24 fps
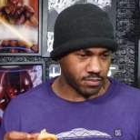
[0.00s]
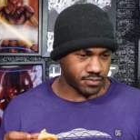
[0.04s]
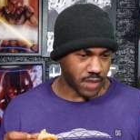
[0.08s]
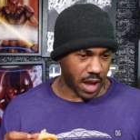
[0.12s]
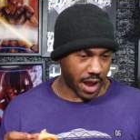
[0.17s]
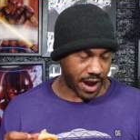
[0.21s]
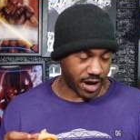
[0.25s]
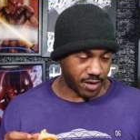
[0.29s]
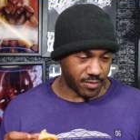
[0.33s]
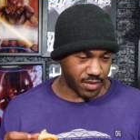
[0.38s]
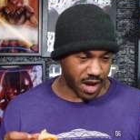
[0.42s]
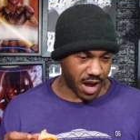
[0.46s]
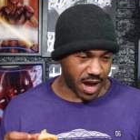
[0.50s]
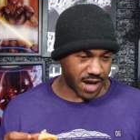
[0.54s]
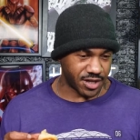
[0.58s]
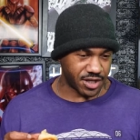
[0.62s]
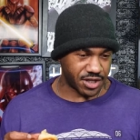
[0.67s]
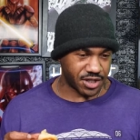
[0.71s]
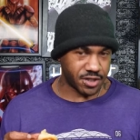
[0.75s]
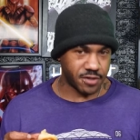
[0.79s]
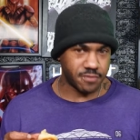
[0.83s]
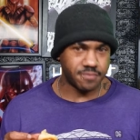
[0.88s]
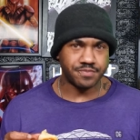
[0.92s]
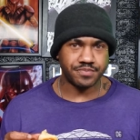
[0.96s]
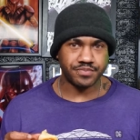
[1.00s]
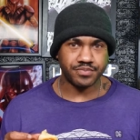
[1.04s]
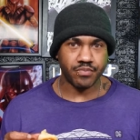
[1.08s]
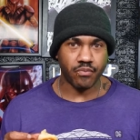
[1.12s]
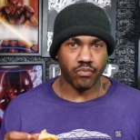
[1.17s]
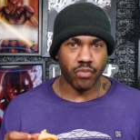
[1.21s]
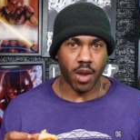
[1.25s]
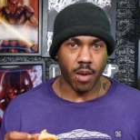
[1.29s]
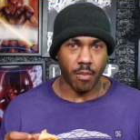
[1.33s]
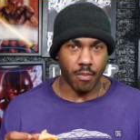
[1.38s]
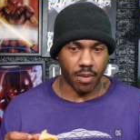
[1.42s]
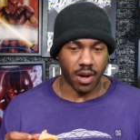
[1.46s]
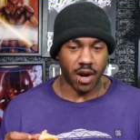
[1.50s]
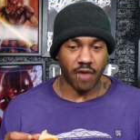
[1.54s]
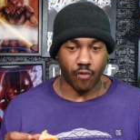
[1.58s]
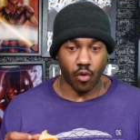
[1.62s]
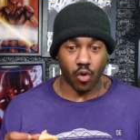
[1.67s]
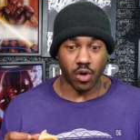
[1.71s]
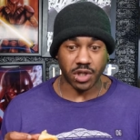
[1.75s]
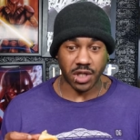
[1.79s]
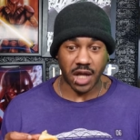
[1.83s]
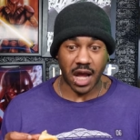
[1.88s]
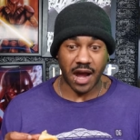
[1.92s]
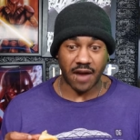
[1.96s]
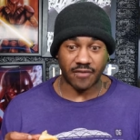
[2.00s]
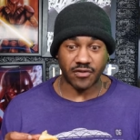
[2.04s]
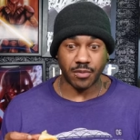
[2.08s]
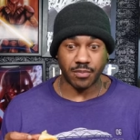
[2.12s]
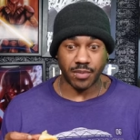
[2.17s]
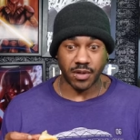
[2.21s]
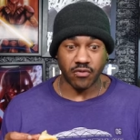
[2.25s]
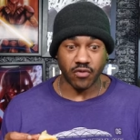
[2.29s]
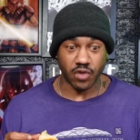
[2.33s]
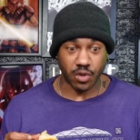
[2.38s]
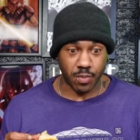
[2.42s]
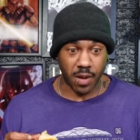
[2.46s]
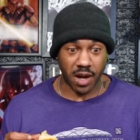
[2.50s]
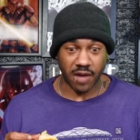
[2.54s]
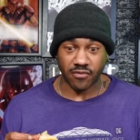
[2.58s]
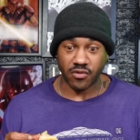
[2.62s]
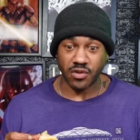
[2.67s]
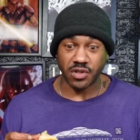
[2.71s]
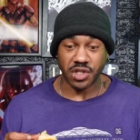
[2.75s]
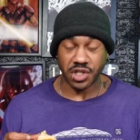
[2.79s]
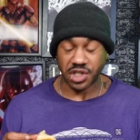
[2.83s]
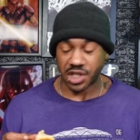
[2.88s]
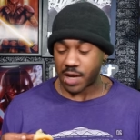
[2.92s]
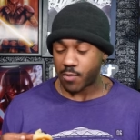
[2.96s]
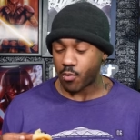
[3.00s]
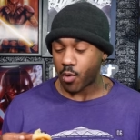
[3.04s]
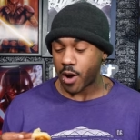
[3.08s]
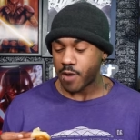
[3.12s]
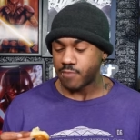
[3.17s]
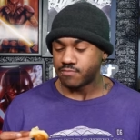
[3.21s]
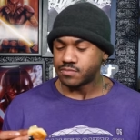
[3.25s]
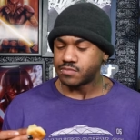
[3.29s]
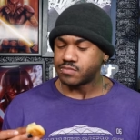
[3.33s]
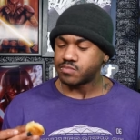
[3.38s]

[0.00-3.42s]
I gotta be honest, but of course I have to be respectful in the same way.